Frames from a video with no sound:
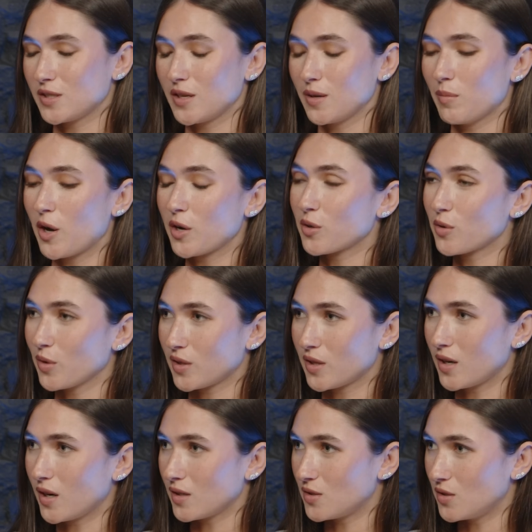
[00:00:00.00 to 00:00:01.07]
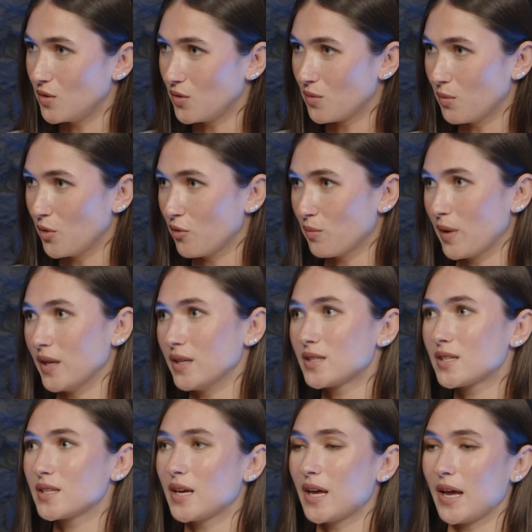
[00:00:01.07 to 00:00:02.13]
a modern Orthodox youth
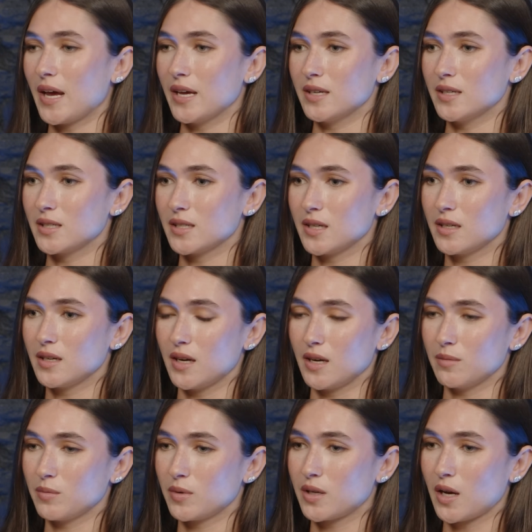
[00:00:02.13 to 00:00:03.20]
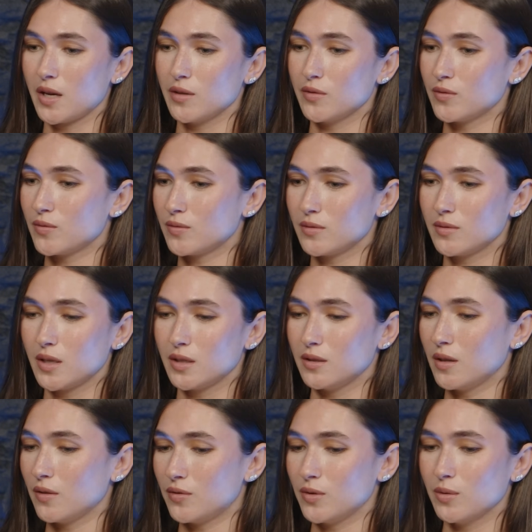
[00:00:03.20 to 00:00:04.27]
movement. And kind of,
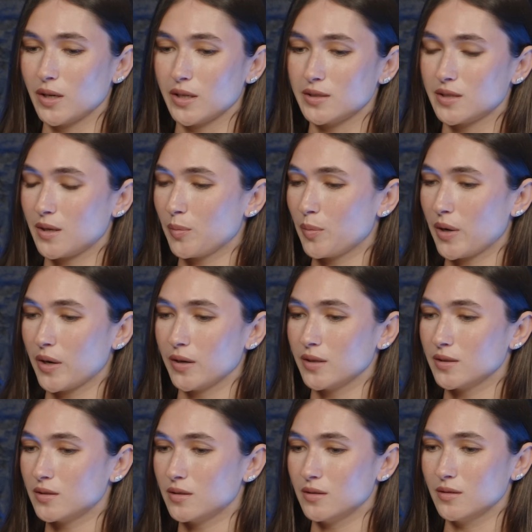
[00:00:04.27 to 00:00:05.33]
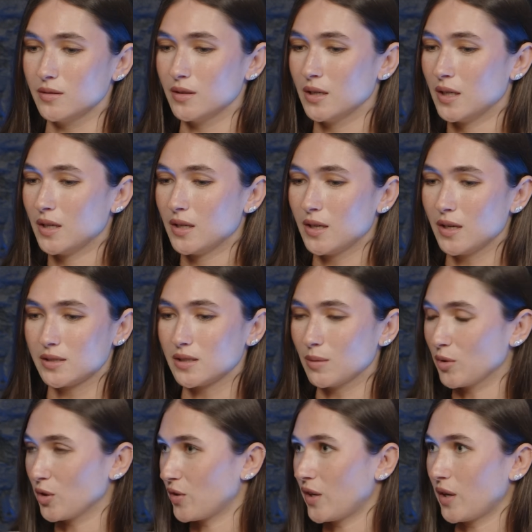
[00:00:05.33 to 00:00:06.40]
if you wanted to compare it to a
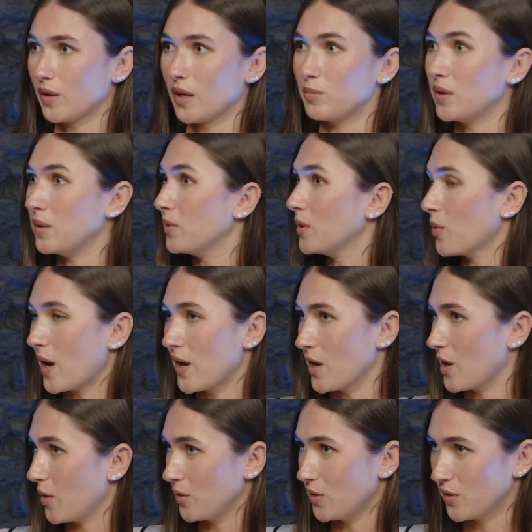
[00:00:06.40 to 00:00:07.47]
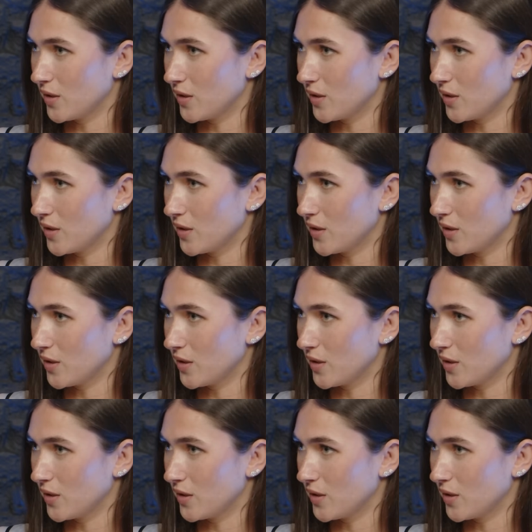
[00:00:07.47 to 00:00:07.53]
similar thing like BBYO, you